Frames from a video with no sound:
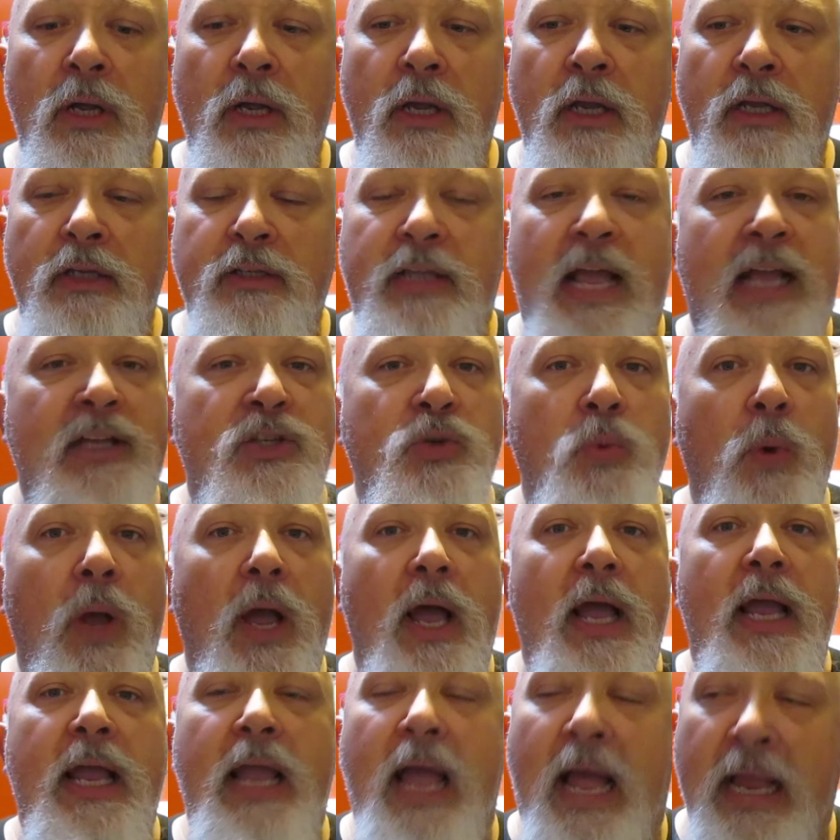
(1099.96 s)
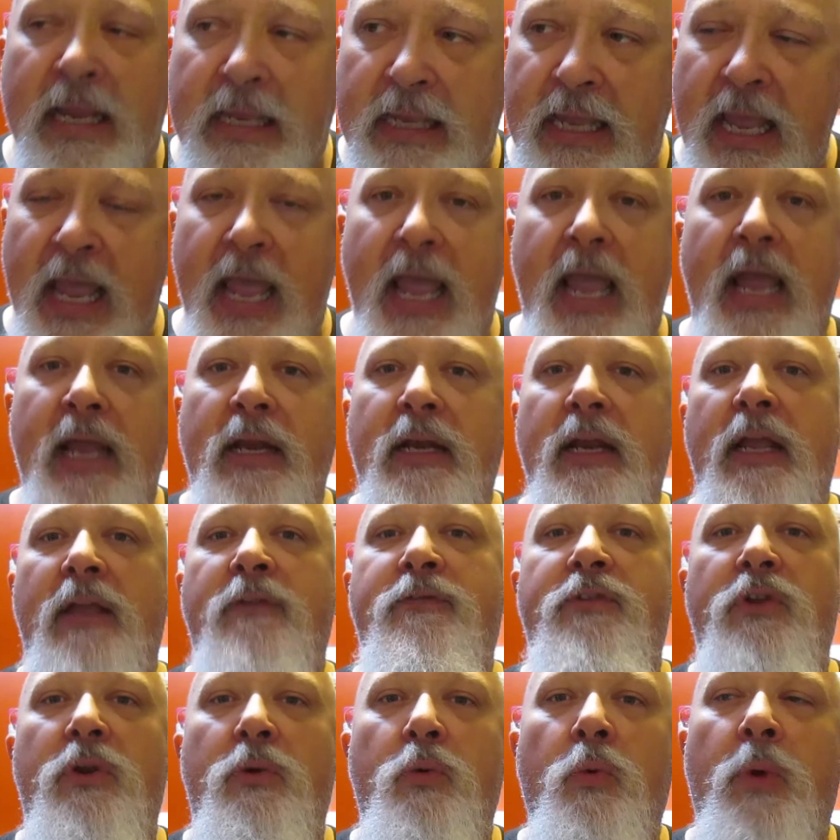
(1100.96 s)
That's why, again,
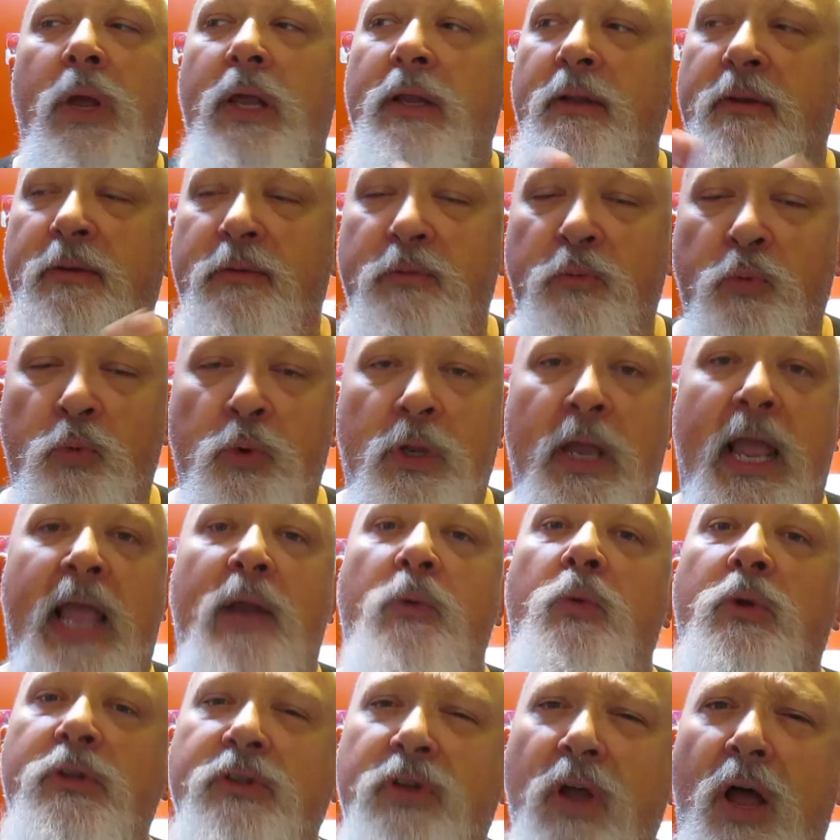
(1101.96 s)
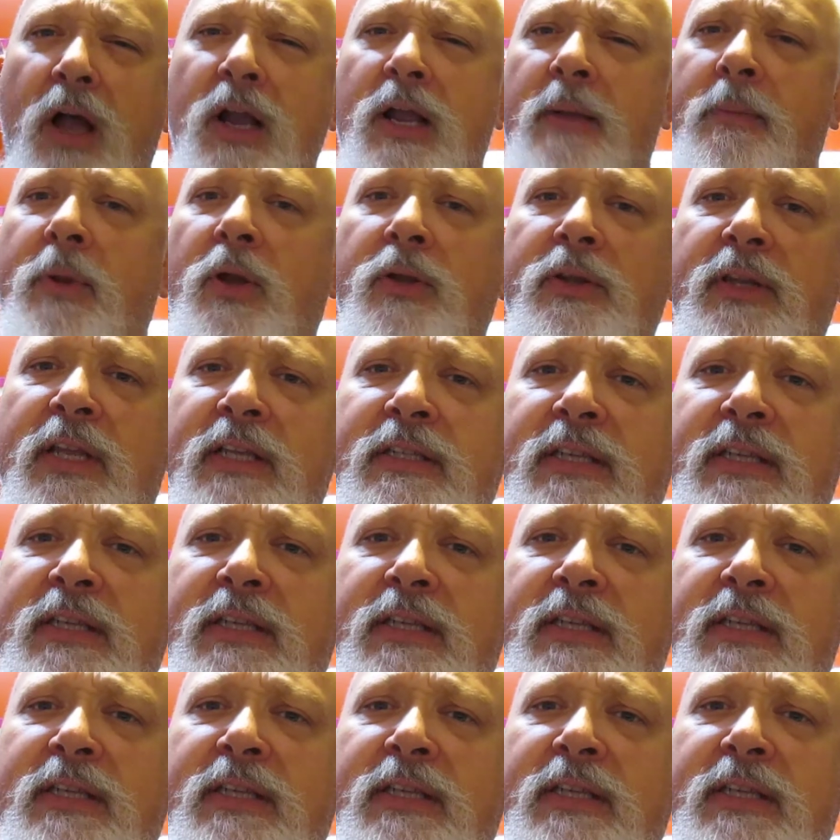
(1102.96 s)
if you're, and we'll talk about this